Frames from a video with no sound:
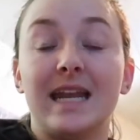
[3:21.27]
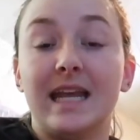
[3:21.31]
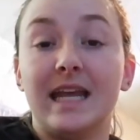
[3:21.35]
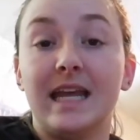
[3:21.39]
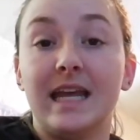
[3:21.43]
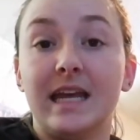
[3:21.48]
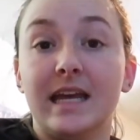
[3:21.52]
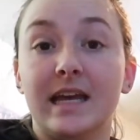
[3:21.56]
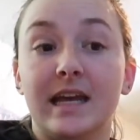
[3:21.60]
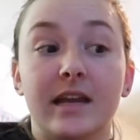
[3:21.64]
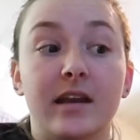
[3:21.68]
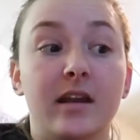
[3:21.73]

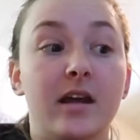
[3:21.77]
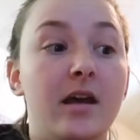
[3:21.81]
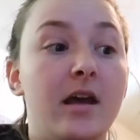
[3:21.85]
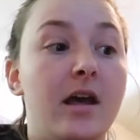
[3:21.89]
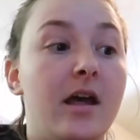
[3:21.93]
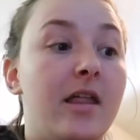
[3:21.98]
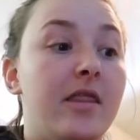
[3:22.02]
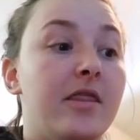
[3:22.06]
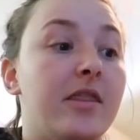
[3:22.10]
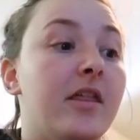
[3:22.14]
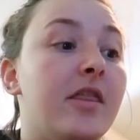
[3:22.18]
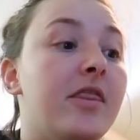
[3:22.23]
in
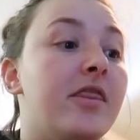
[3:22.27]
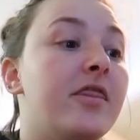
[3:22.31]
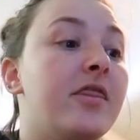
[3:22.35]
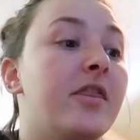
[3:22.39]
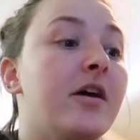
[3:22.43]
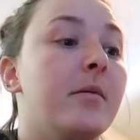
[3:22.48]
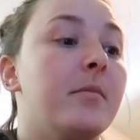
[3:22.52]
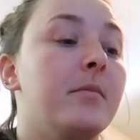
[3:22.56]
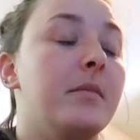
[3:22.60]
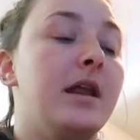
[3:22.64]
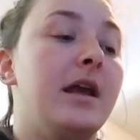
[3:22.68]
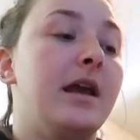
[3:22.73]
the
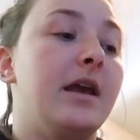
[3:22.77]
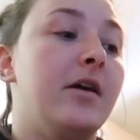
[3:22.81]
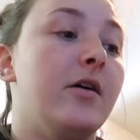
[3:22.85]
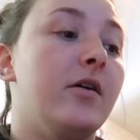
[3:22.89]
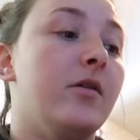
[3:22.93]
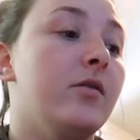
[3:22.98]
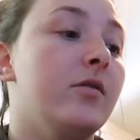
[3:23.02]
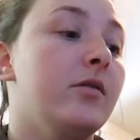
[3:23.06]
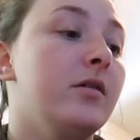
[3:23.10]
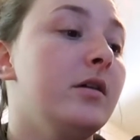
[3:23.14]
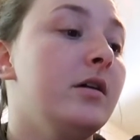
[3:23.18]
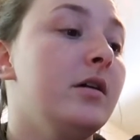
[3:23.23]

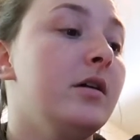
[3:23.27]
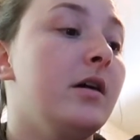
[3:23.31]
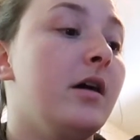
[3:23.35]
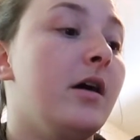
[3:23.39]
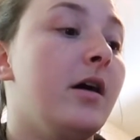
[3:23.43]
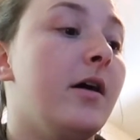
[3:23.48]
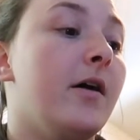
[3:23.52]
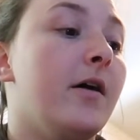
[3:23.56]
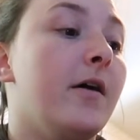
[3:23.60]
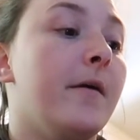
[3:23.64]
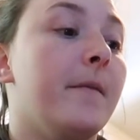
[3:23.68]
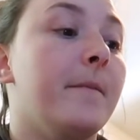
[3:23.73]
thumbnail.
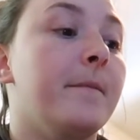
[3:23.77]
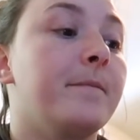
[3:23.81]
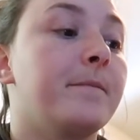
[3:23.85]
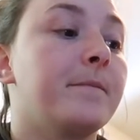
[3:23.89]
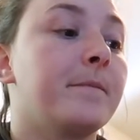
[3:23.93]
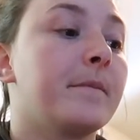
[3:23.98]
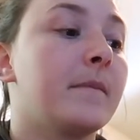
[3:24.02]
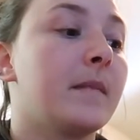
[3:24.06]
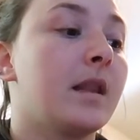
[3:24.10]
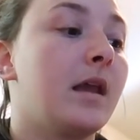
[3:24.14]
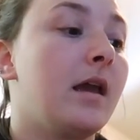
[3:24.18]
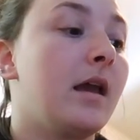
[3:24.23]

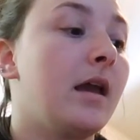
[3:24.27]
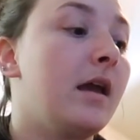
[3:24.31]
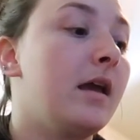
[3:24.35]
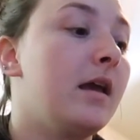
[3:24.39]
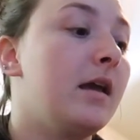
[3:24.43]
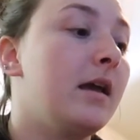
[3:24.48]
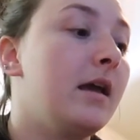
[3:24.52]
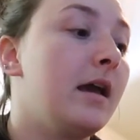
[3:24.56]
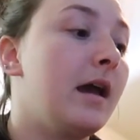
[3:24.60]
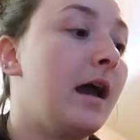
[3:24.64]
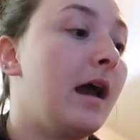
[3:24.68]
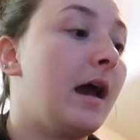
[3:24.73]

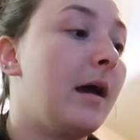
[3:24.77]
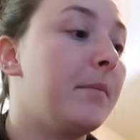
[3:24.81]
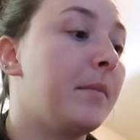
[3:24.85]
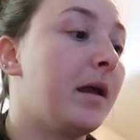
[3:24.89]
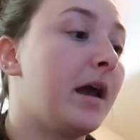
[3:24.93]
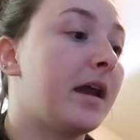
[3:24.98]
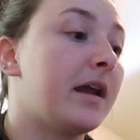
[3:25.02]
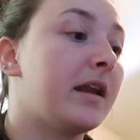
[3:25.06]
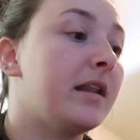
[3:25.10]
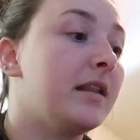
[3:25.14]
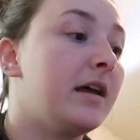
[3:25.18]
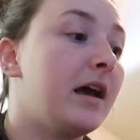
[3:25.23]
I'm
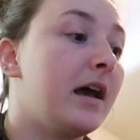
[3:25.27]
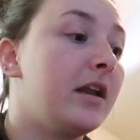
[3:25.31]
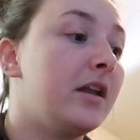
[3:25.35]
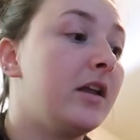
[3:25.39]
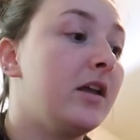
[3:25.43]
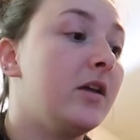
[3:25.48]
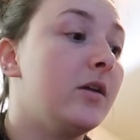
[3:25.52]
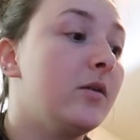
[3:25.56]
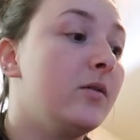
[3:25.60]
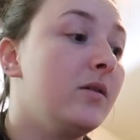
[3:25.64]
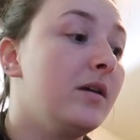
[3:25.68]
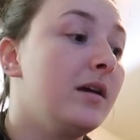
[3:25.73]
not gonna lie to
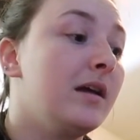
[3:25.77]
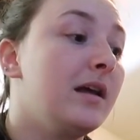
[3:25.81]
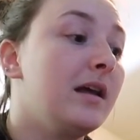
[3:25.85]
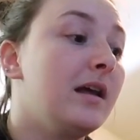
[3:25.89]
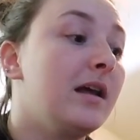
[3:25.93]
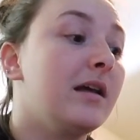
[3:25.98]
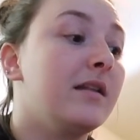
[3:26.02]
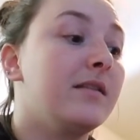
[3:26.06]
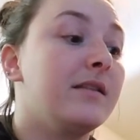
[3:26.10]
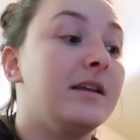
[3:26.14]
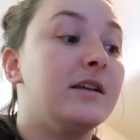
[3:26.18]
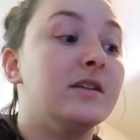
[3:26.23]
you,
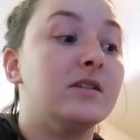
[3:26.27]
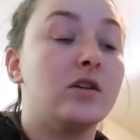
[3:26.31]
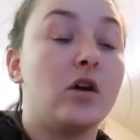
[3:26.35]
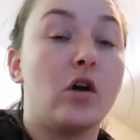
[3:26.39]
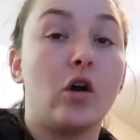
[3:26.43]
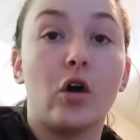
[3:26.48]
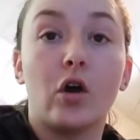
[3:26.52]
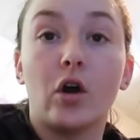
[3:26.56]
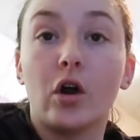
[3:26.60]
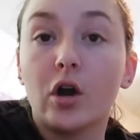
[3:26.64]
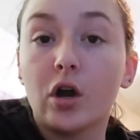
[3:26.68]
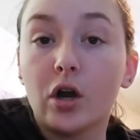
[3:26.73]
these
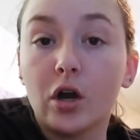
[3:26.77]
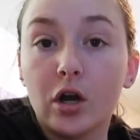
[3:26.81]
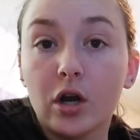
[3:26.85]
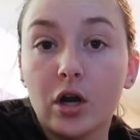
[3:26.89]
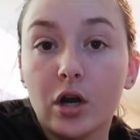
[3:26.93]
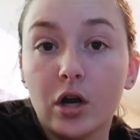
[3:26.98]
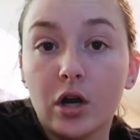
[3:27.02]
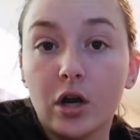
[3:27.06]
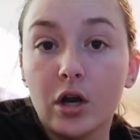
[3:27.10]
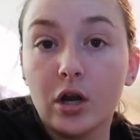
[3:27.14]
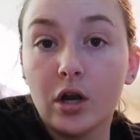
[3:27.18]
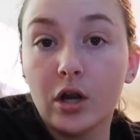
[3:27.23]
are
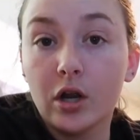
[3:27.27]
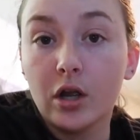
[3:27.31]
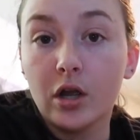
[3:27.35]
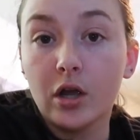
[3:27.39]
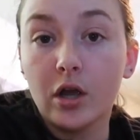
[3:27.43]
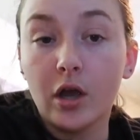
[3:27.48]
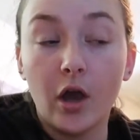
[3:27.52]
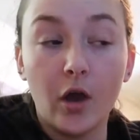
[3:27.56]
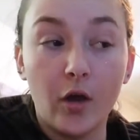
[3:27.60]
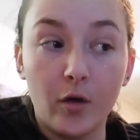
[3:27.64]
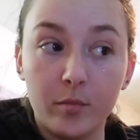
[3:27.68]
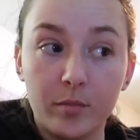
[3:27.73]

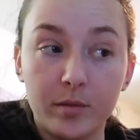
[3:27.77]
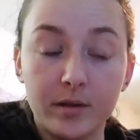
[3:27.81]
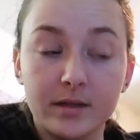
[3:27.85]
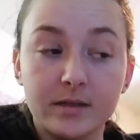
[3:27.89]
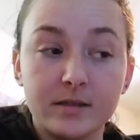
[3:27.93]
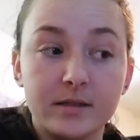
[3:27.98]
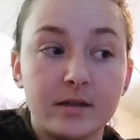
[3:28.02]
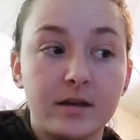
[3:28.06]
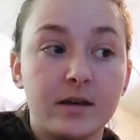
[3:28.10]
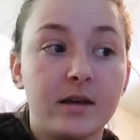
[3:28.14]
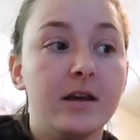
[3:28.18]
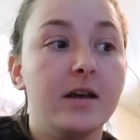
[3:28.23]

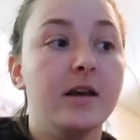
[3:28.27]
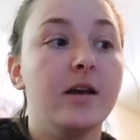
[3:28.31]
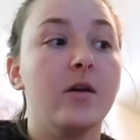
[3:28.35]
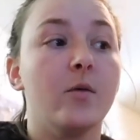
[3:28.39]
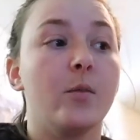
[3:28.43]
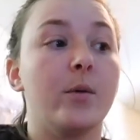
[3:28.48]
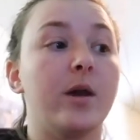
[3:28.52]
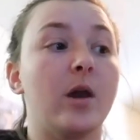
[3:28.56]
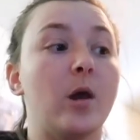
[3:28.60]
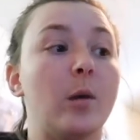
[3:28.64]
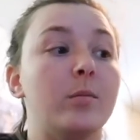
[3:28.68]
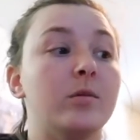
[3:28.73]
opened.
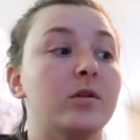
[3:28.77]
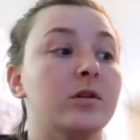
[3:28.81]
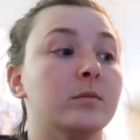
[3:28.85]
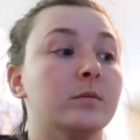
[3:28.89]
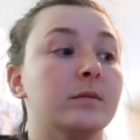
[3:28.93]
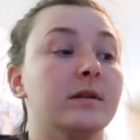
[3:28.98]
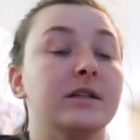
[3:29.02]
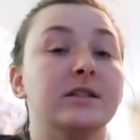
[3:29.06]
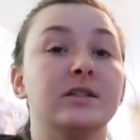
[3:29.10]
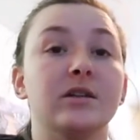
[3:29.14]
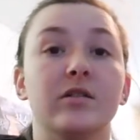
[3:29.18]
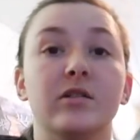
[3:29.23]
We opened them
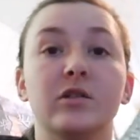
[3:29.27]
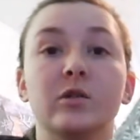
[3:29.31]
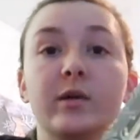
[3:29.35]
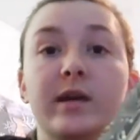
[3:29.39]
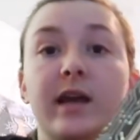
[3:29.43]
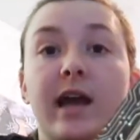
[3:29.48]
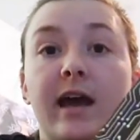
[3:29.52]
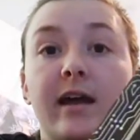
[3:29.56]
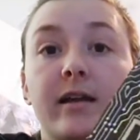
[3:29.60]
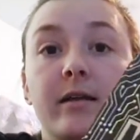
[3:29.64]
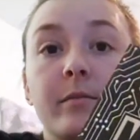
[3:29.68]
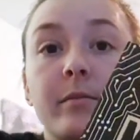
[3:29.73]
as soon as we
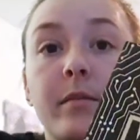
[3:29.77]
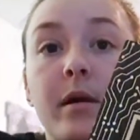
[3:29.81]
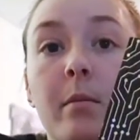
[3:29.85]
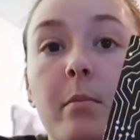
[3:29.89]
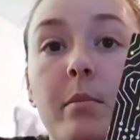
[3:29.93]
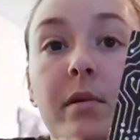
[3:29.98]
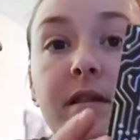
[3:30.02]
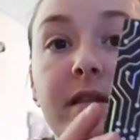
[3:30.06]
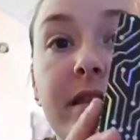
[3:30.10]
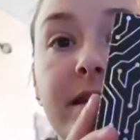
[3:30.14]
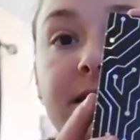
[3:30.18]
got them, but